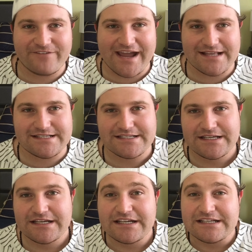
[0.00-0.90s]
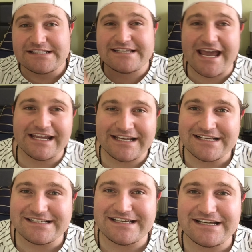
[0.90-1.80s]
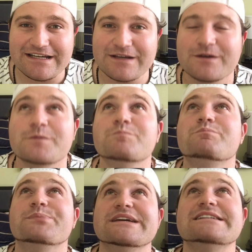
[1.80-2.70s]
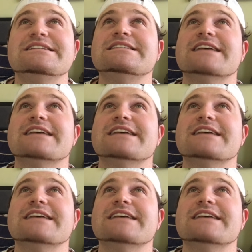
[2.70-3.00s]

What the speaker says: fans, take it easy. Peace